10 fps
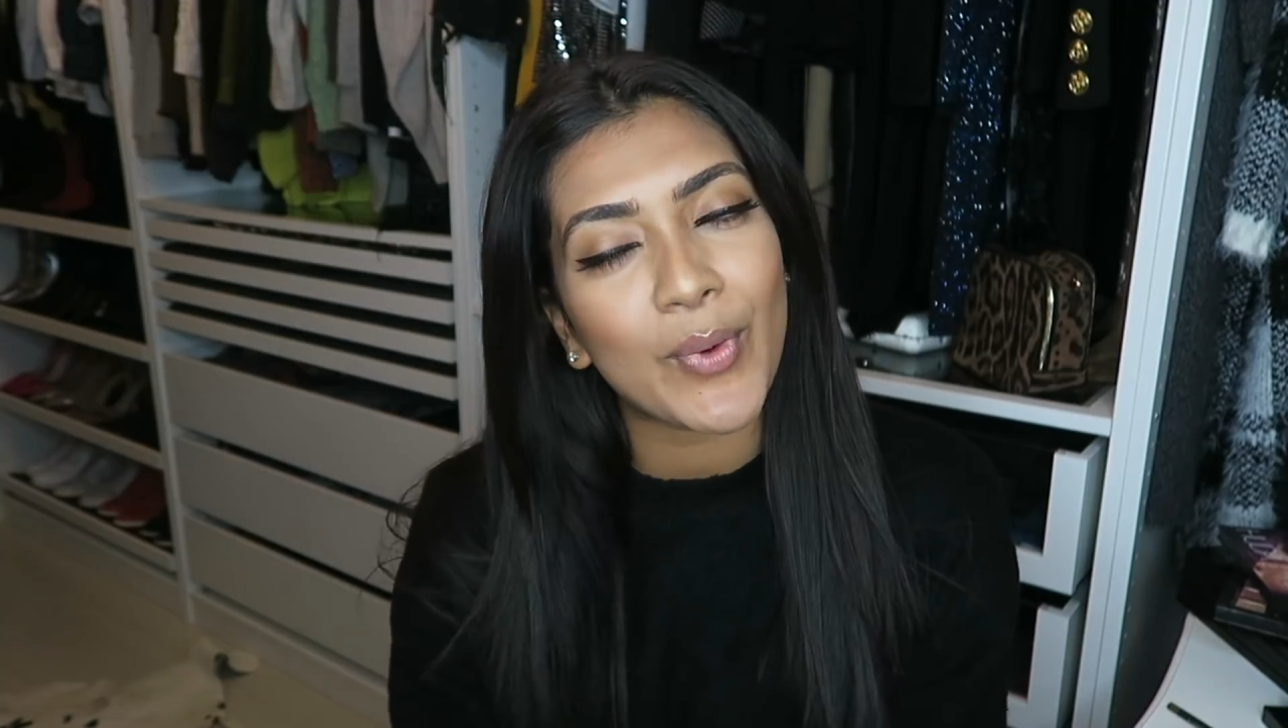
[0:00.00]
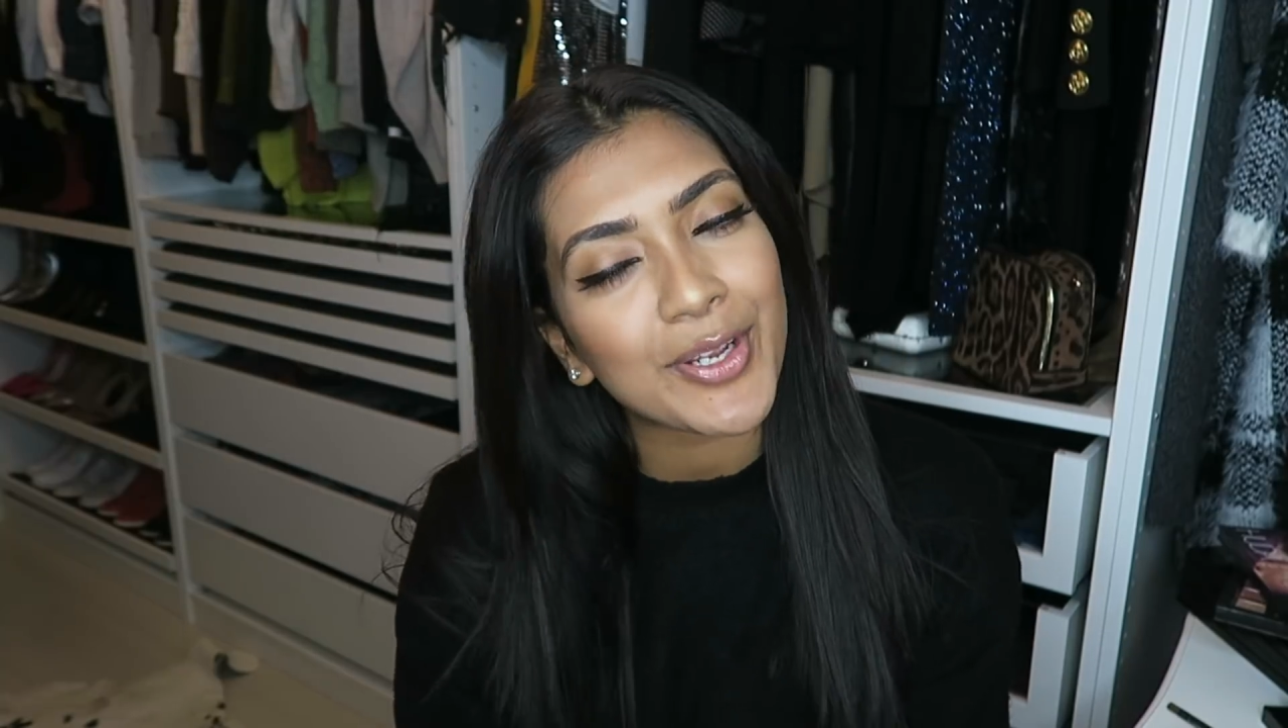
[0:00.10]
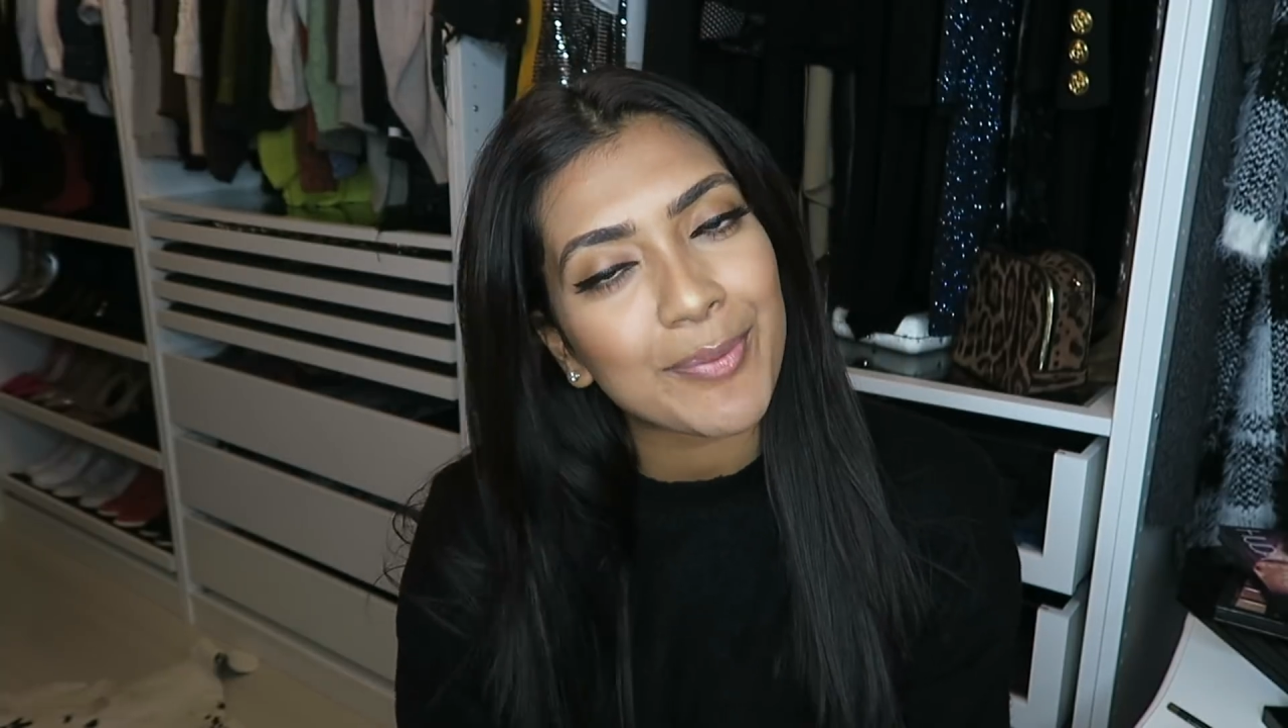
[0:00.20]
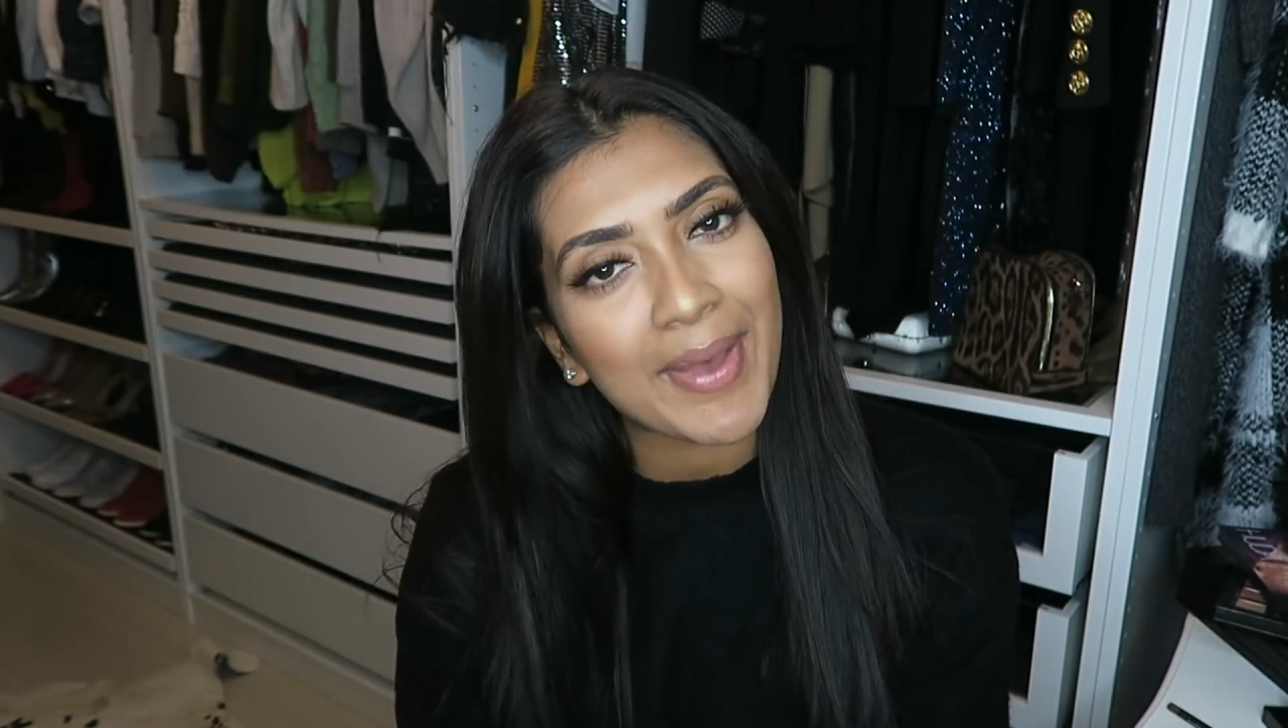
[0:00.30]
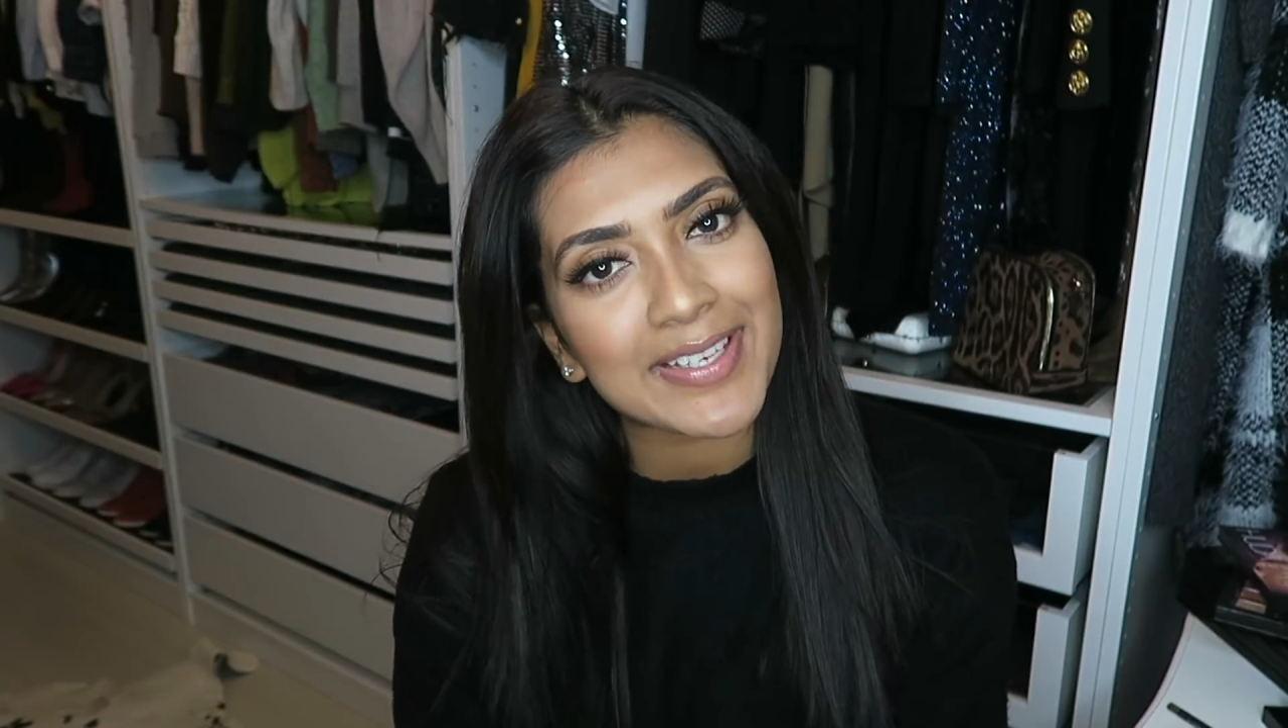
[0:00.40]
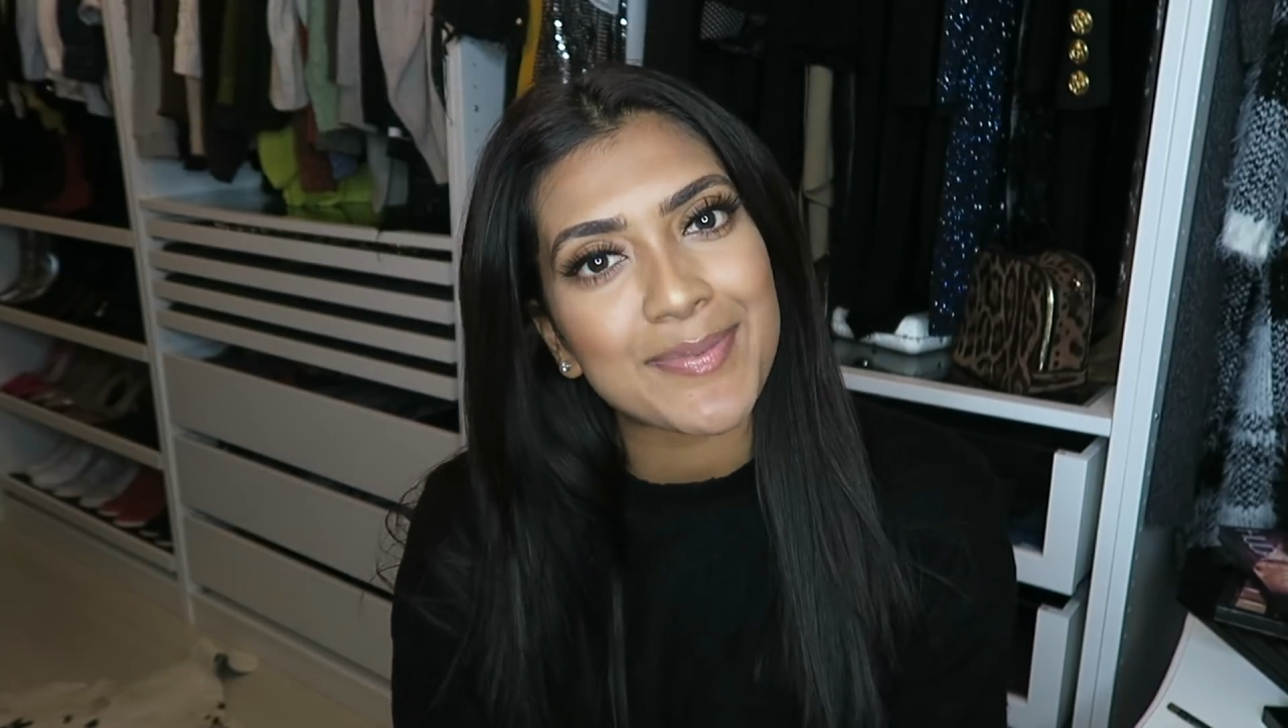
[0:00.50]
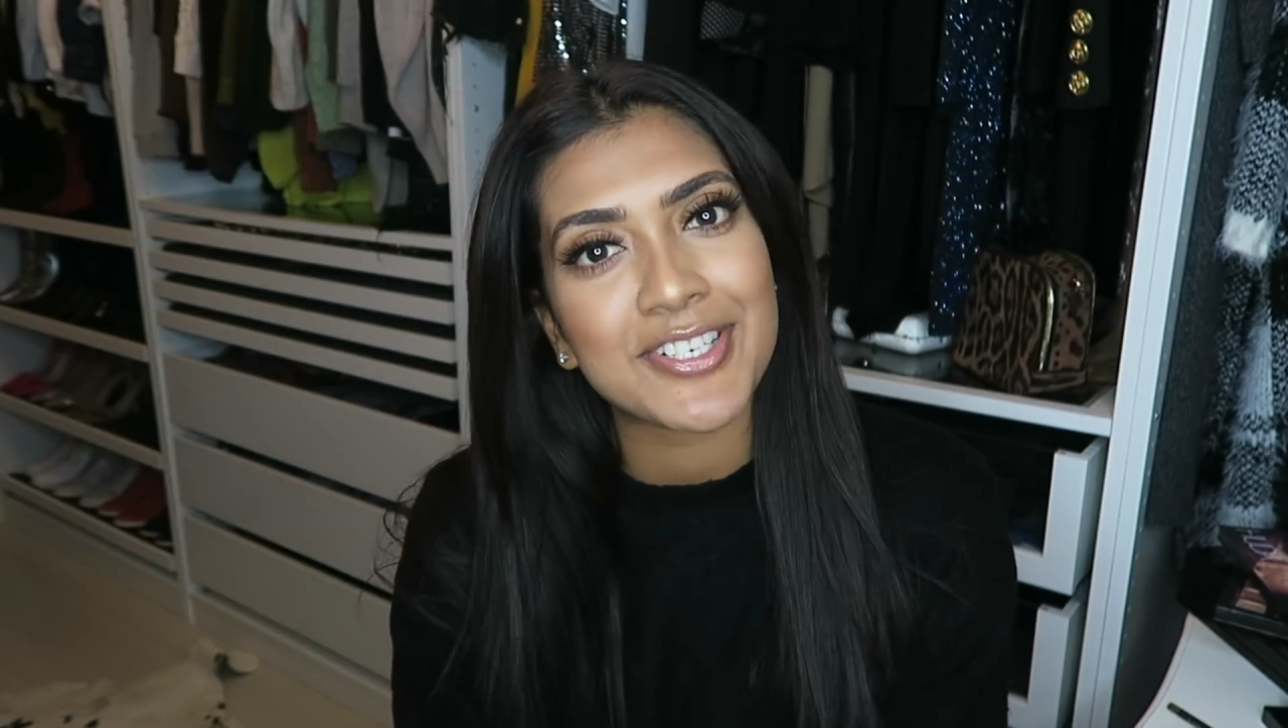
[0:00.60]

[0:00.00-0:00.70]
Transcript: welcome back to